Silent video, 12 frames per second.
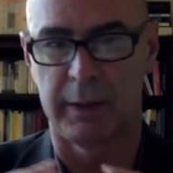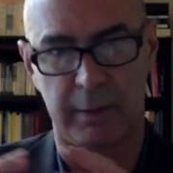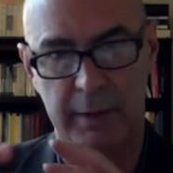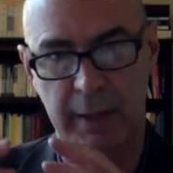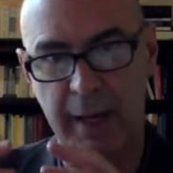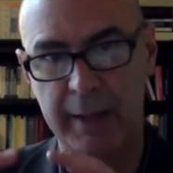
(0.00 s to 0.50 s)

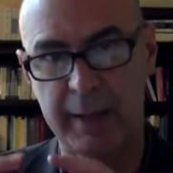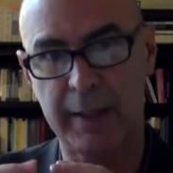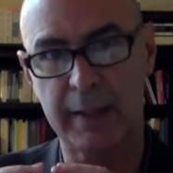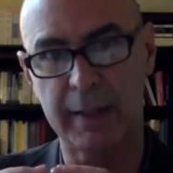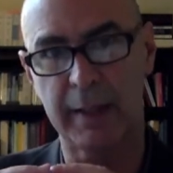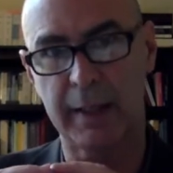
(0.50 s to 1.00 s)
The
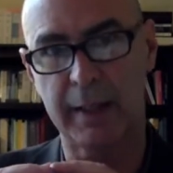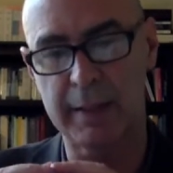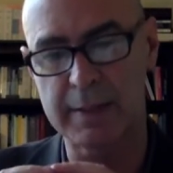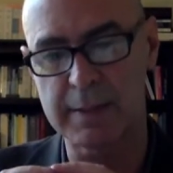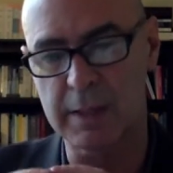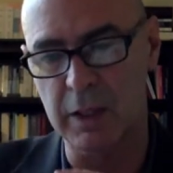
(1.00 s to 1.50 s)
idea then
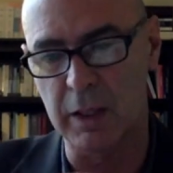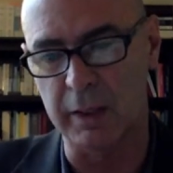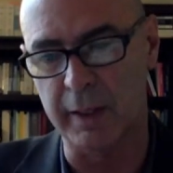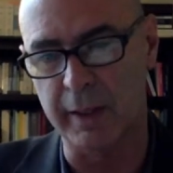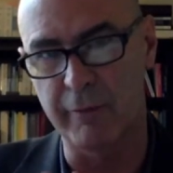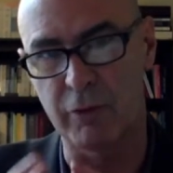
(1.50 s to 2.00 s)
is,
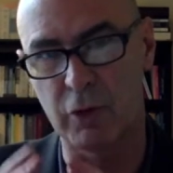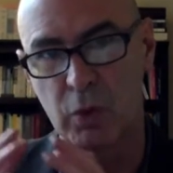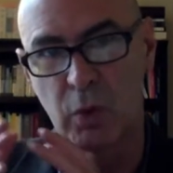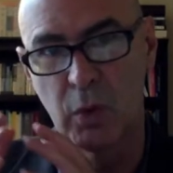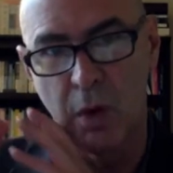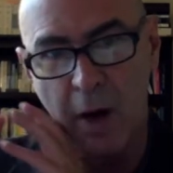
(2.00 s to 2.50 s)
look, if
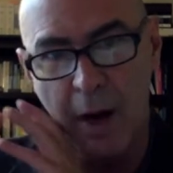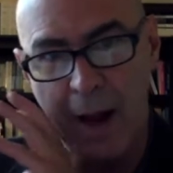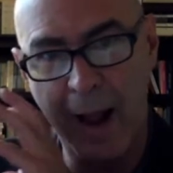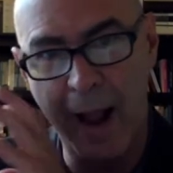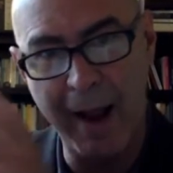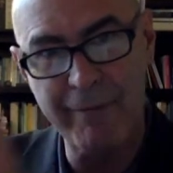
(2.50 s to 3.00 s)
you
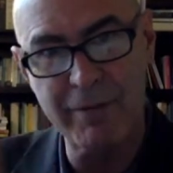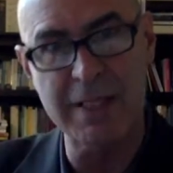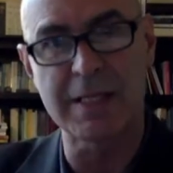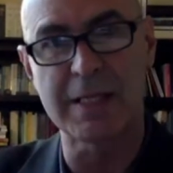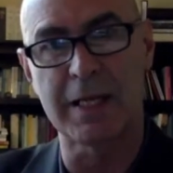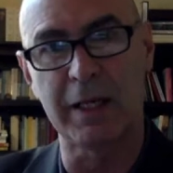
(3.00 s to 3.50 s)
have
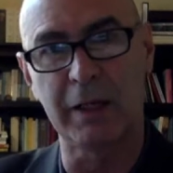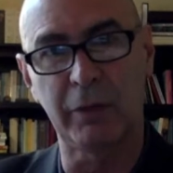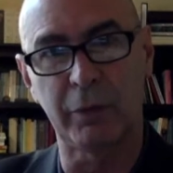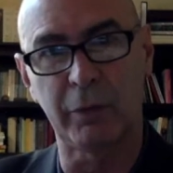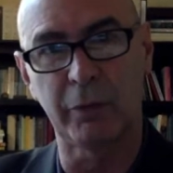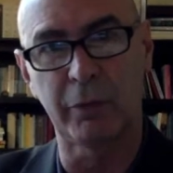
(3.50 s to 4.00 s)
these
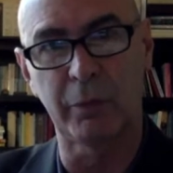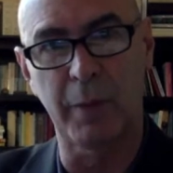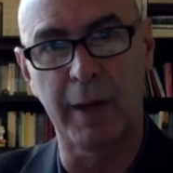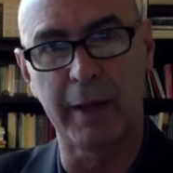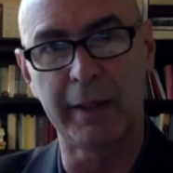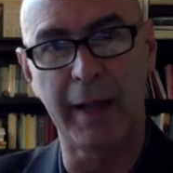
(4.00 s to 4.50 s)
skills,
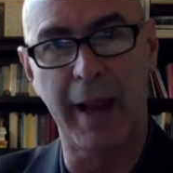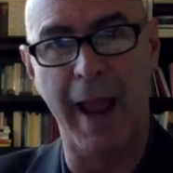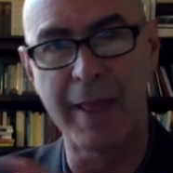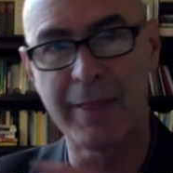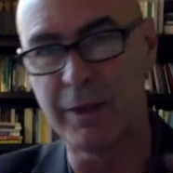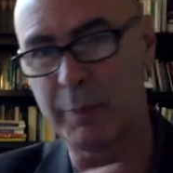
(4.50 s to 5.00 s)
right,
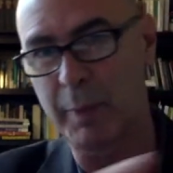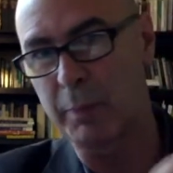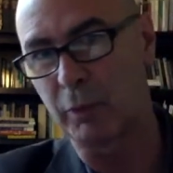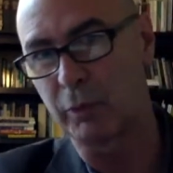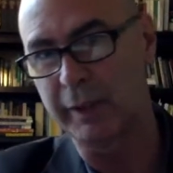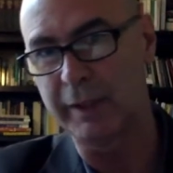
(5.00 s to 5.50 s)
and these
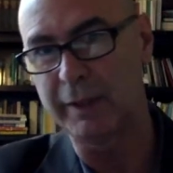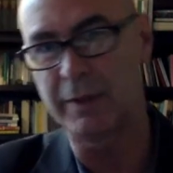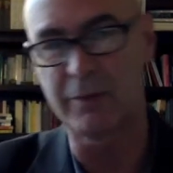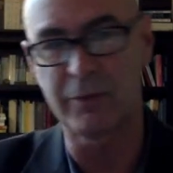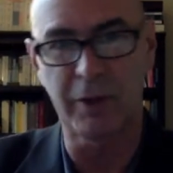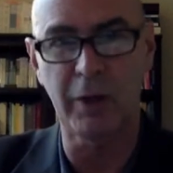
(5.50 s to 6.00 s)
people need
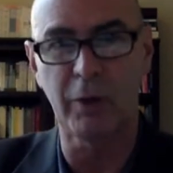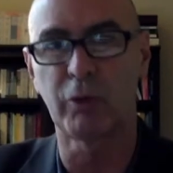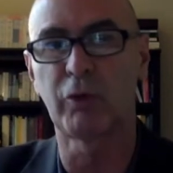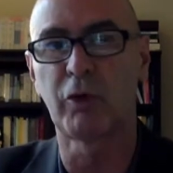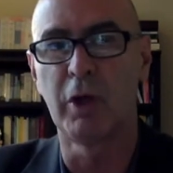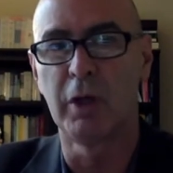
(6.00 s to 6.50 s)
these
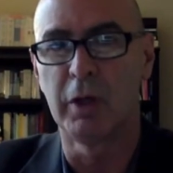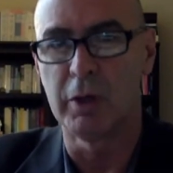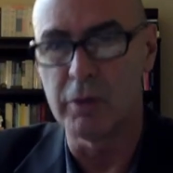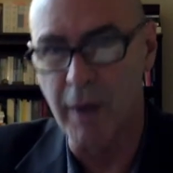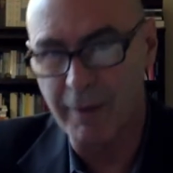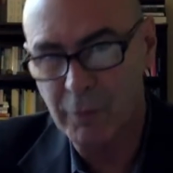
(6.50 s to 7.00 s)
skills,
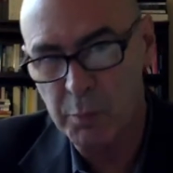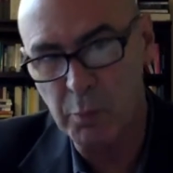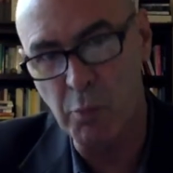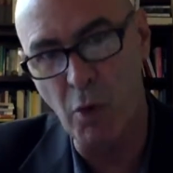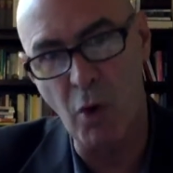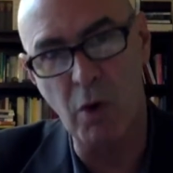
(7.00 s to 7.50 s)
you have a
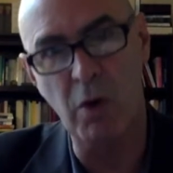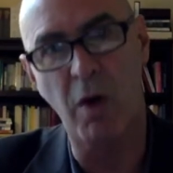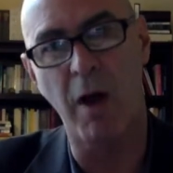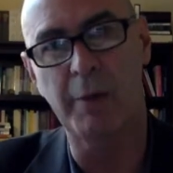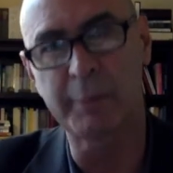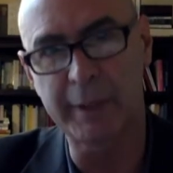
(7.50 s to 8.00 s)
moral
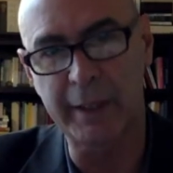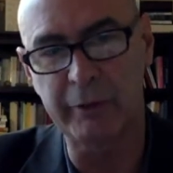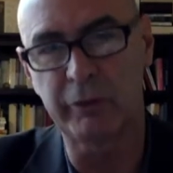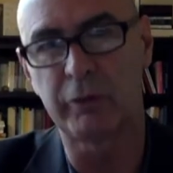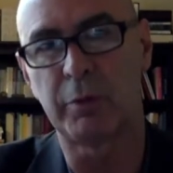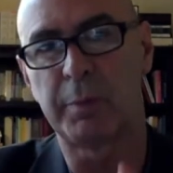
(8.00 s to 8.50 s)

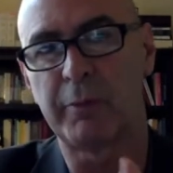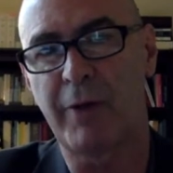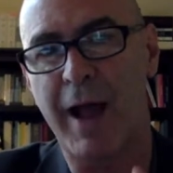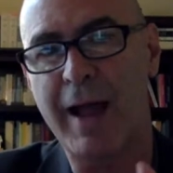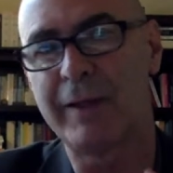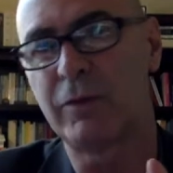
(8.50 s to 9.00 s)
obligation to
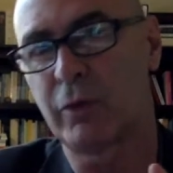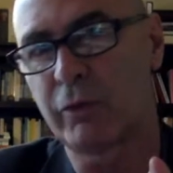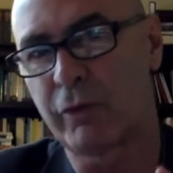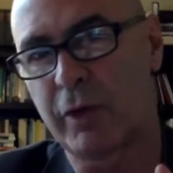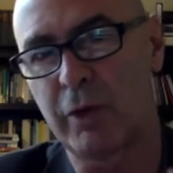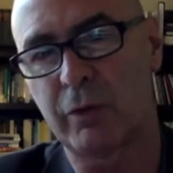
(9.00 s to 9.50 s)
provide those
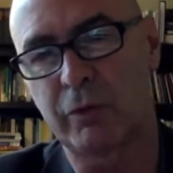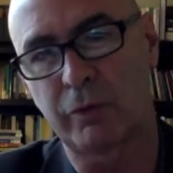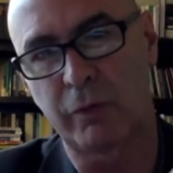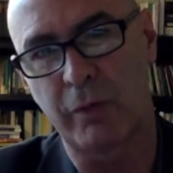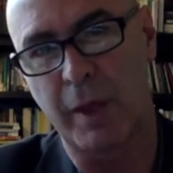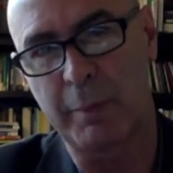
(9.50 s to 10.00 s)
skills
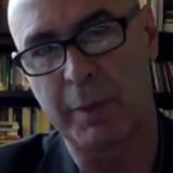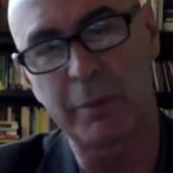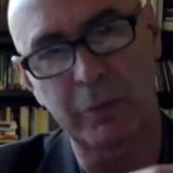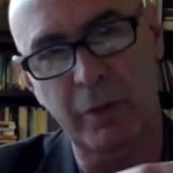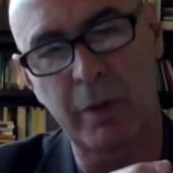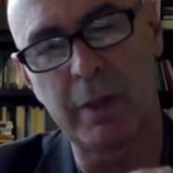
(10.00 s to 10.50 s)
to that
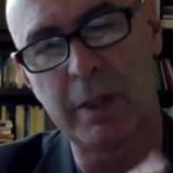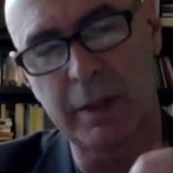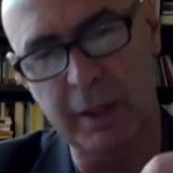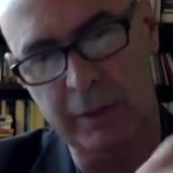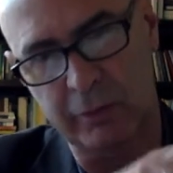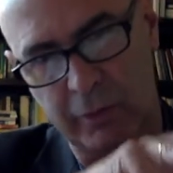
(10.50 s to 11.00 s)
people. So he
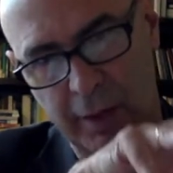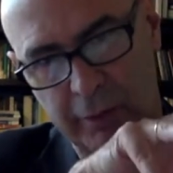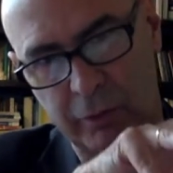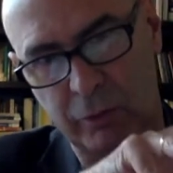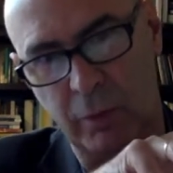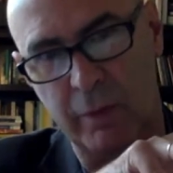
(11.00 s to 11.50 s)
thinks
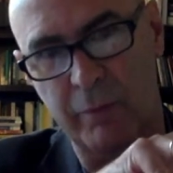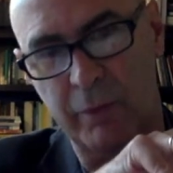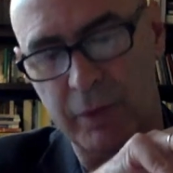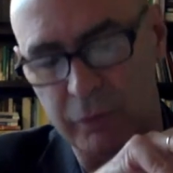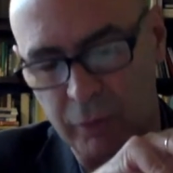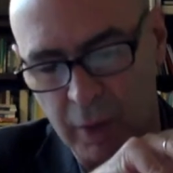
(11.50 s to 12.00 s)
that sort of
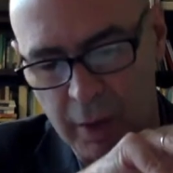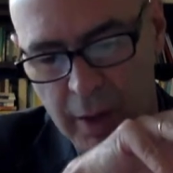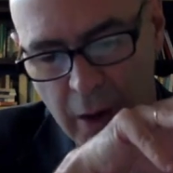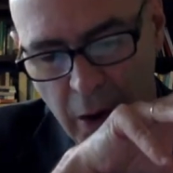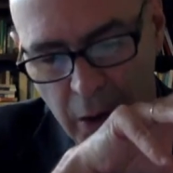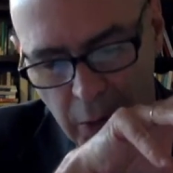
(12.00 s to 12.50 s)
this
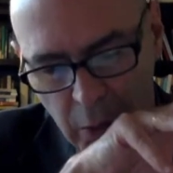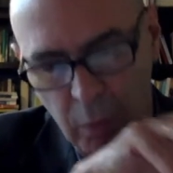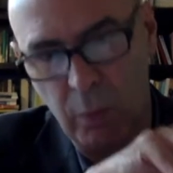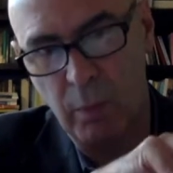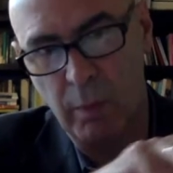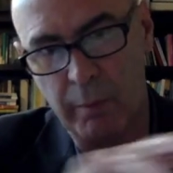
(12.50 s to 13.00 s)

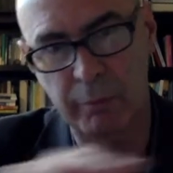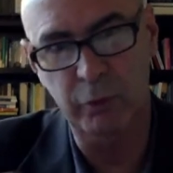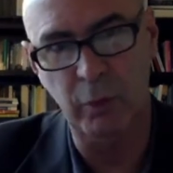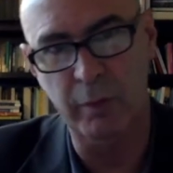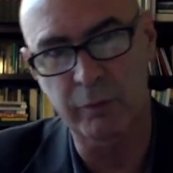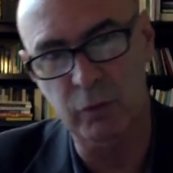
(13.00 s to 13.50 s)
whole
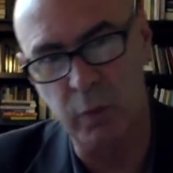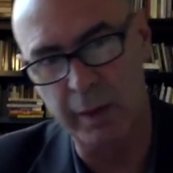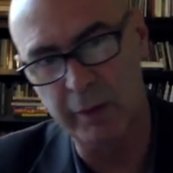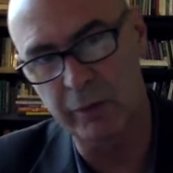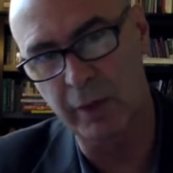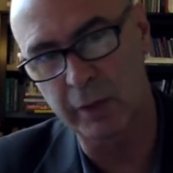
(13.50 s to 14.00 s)
sort of
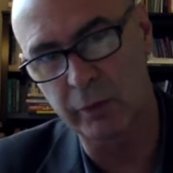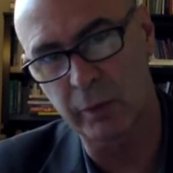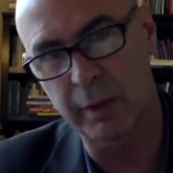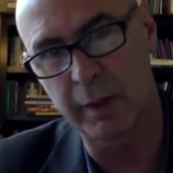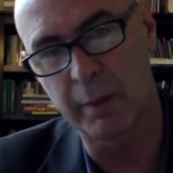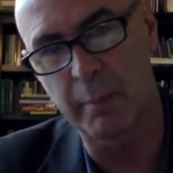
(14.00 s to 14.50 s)
20th
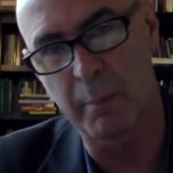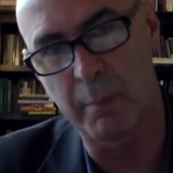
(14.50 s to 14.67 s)
century